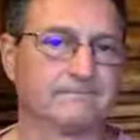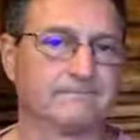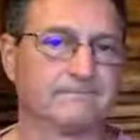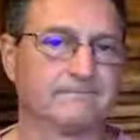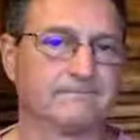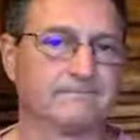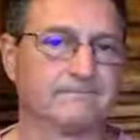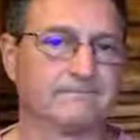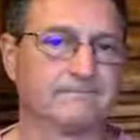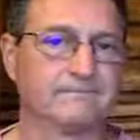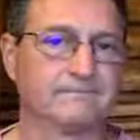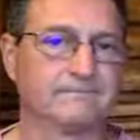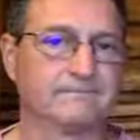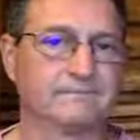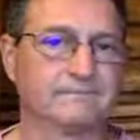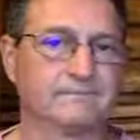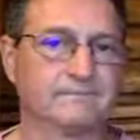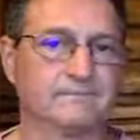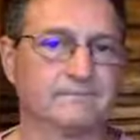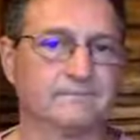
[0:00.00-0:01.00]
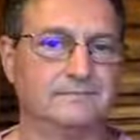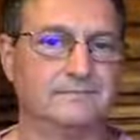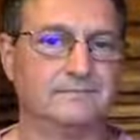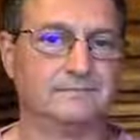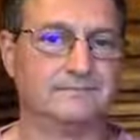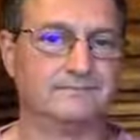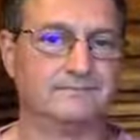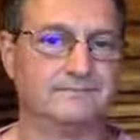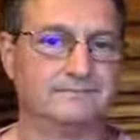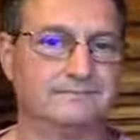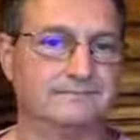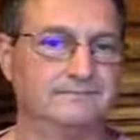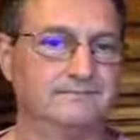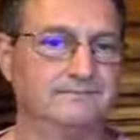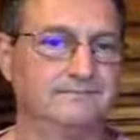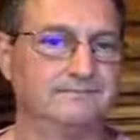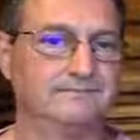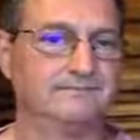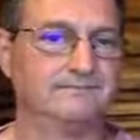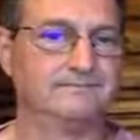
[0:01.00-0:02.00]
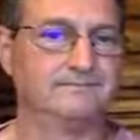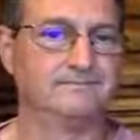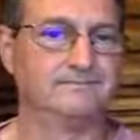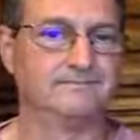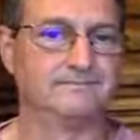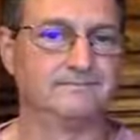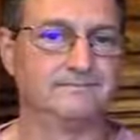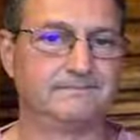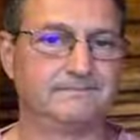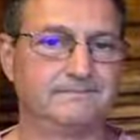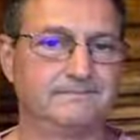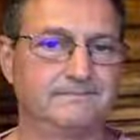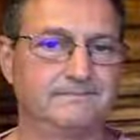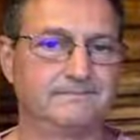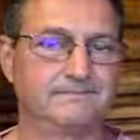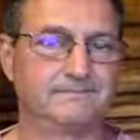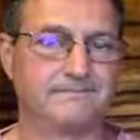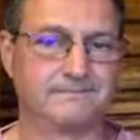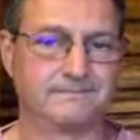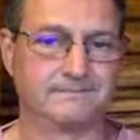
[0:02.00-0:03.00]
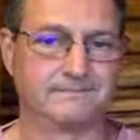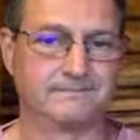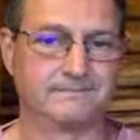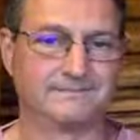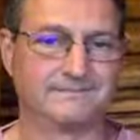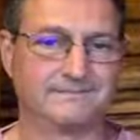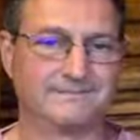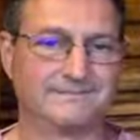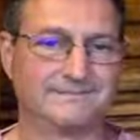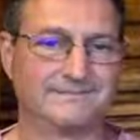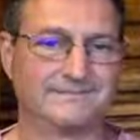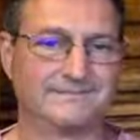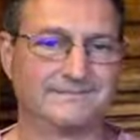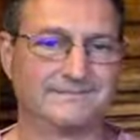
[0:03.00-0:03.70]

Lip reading: No words are spoken by the person on screen.